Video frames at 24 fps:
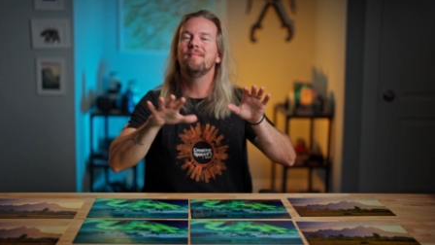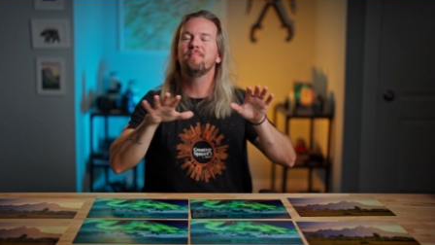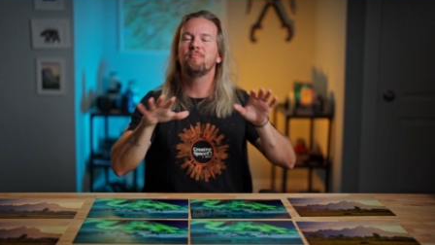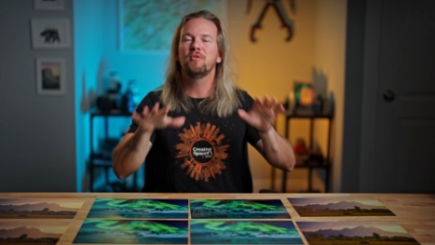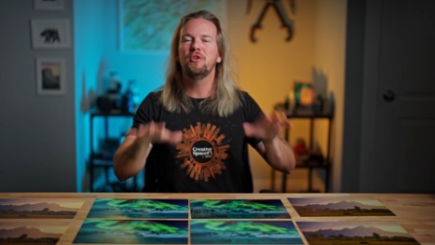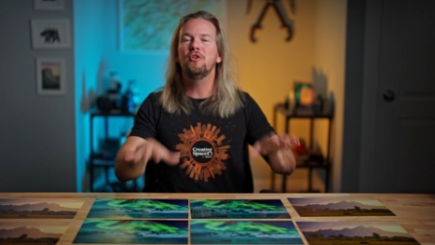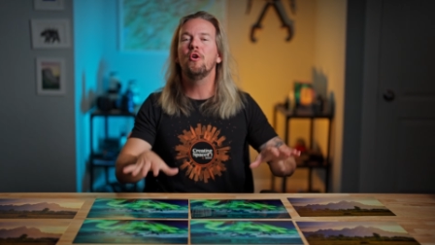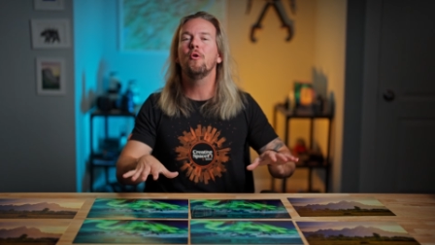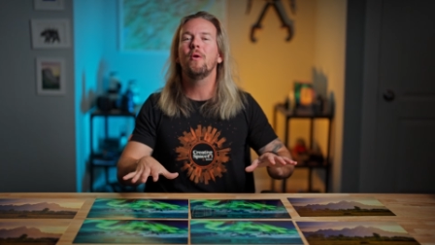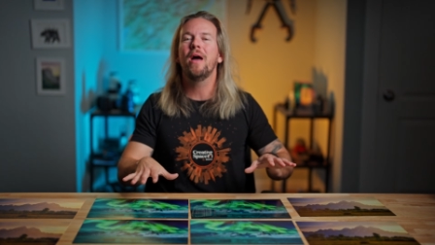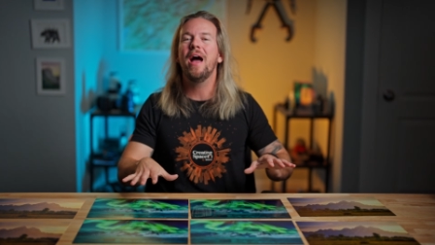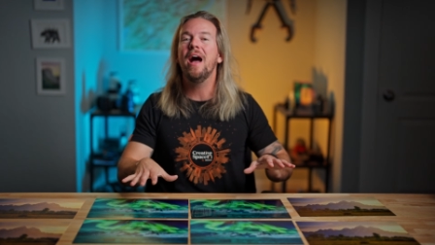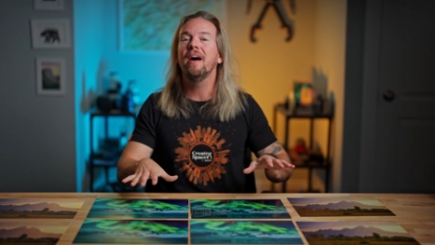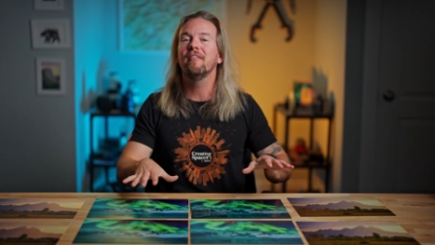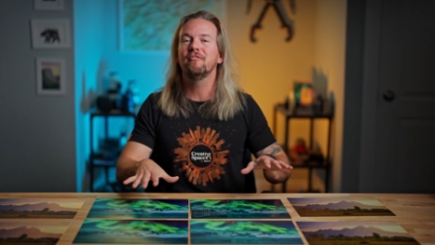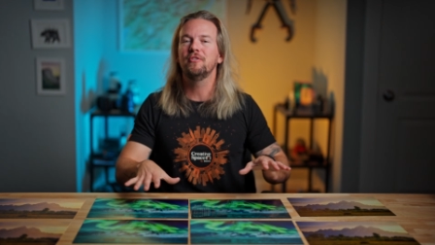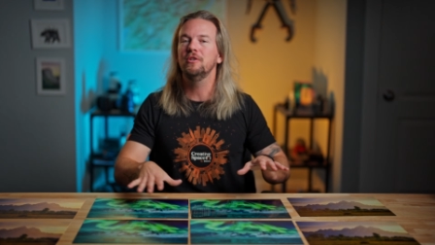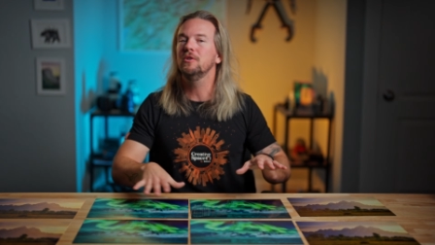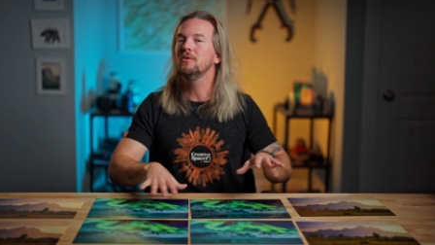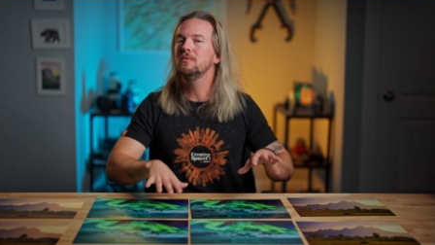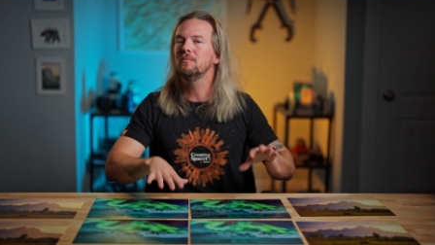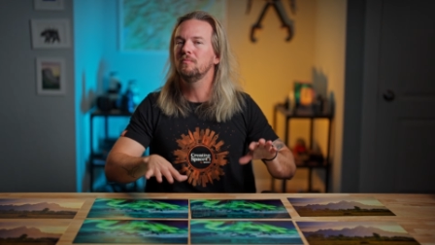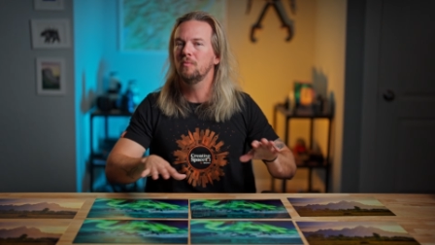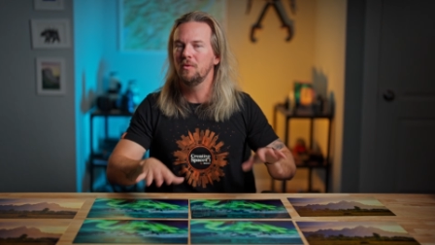you don't have
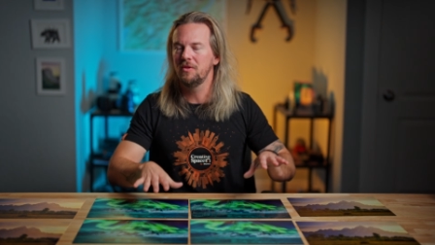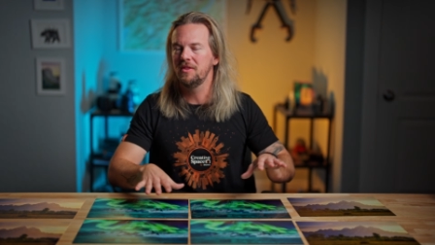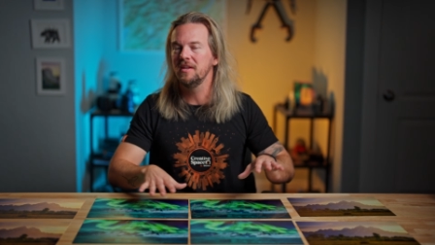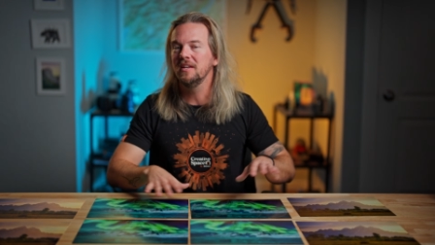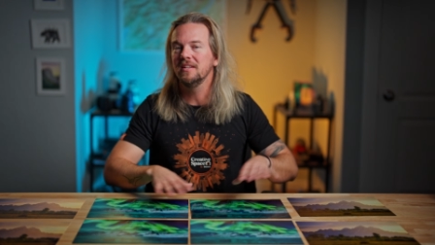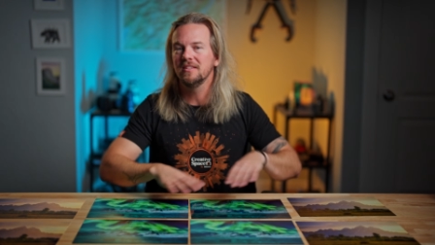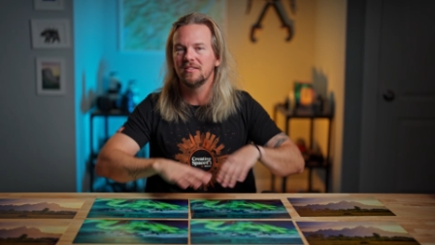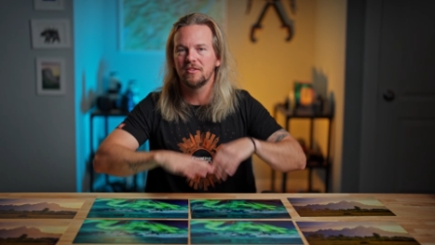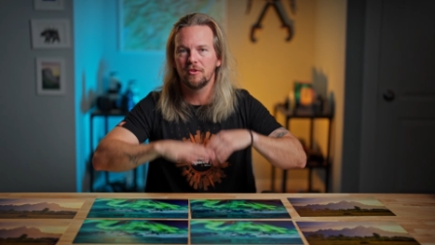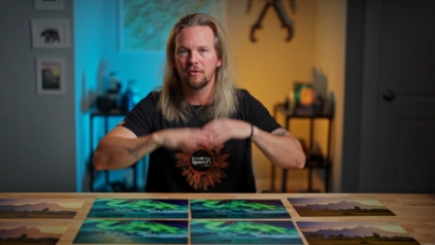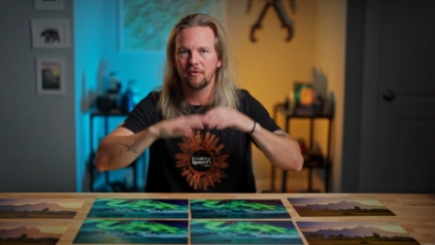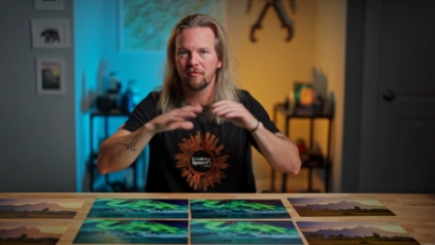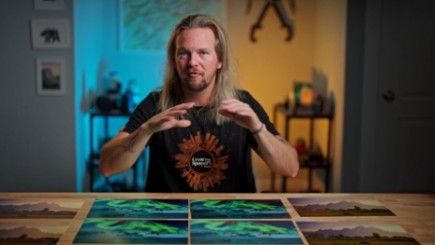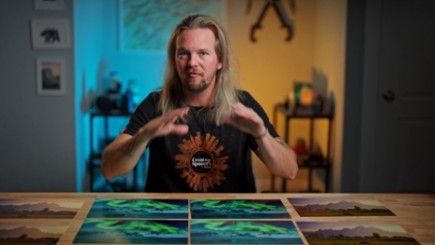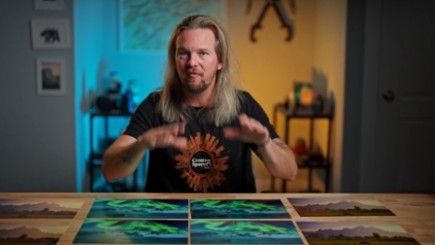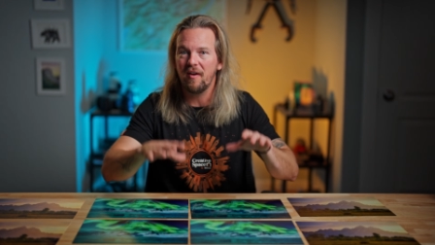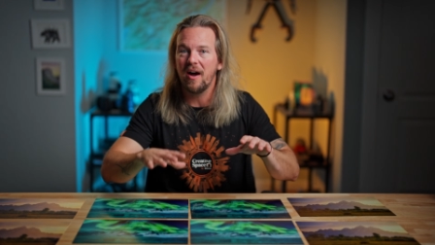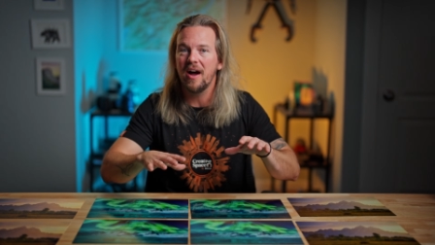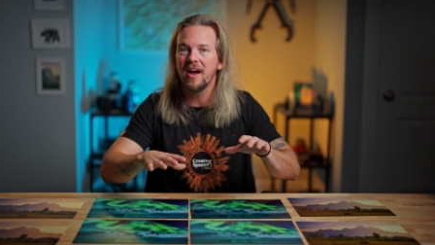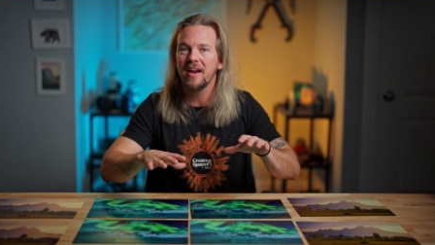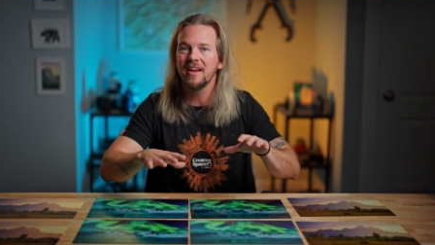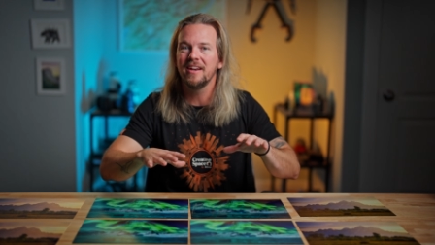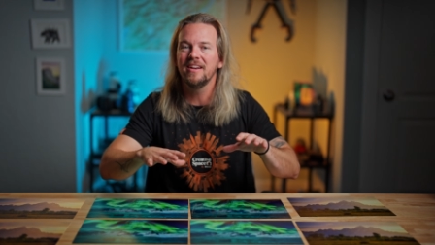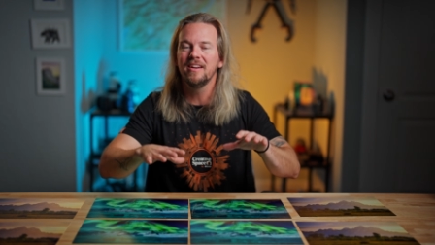to with these. They're
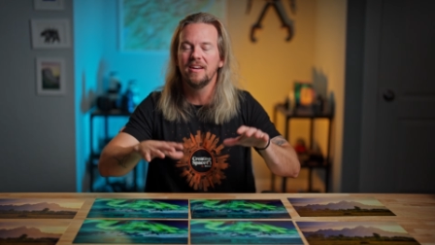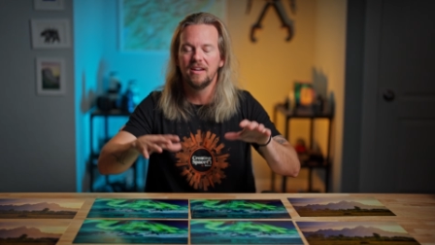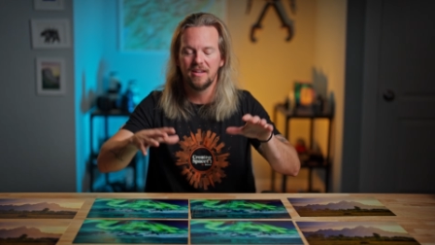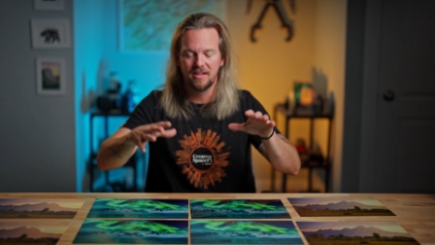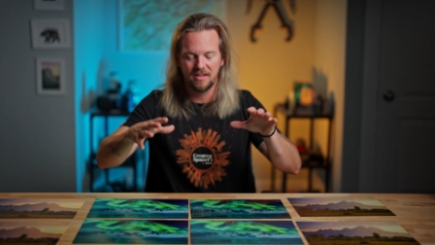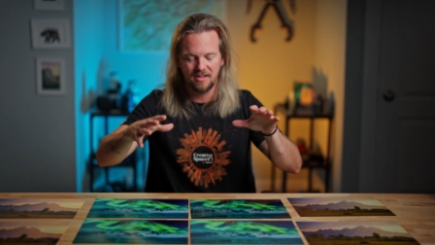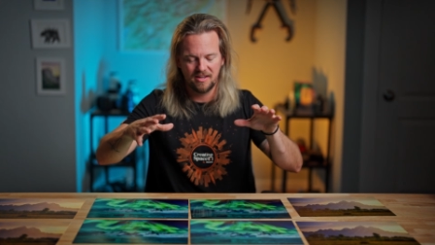fine.